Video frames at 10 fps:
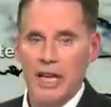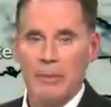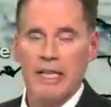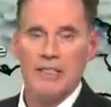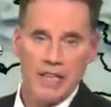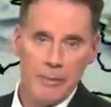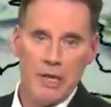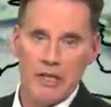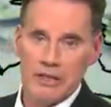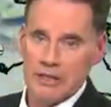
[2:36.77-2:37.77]
uh, by the time
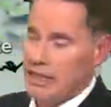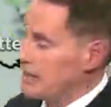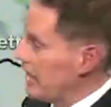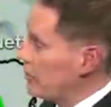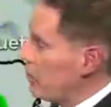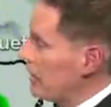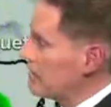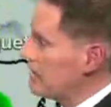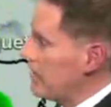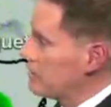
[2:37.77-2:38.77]
all uh, kind of
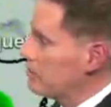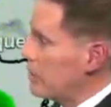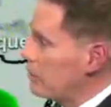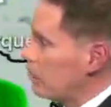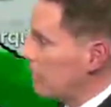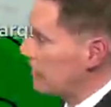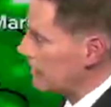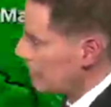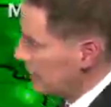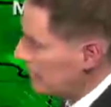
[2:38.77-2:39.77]
winds down tomorrow morning. And